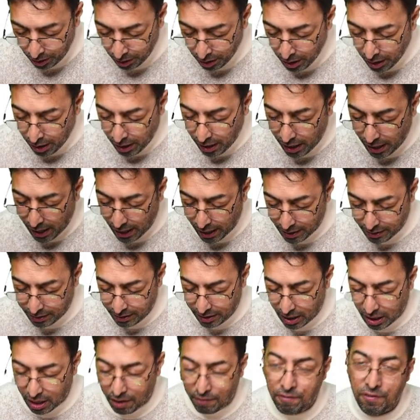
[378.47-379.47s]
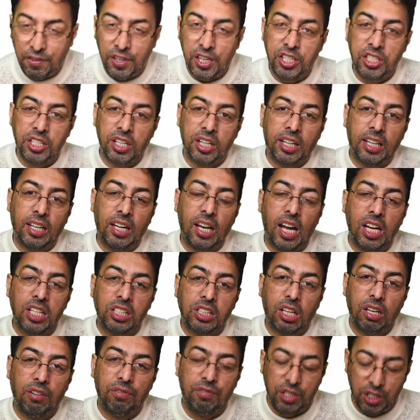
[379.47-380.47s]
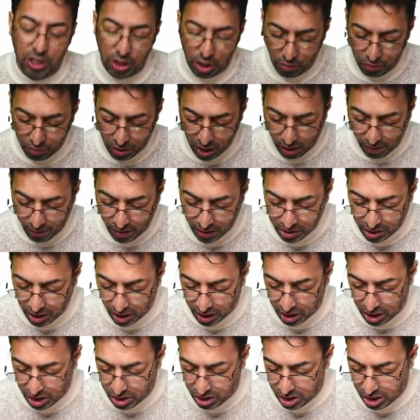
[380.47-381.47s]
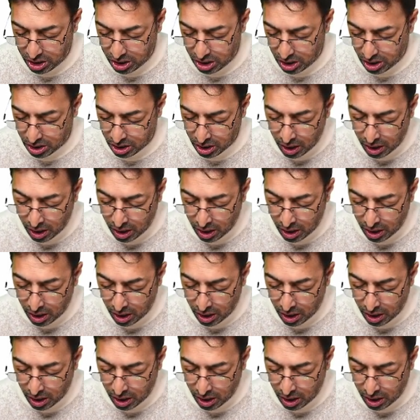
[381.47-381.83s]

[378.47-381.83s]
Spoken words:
And they are a feature, classical feature of Kawasaki's disease.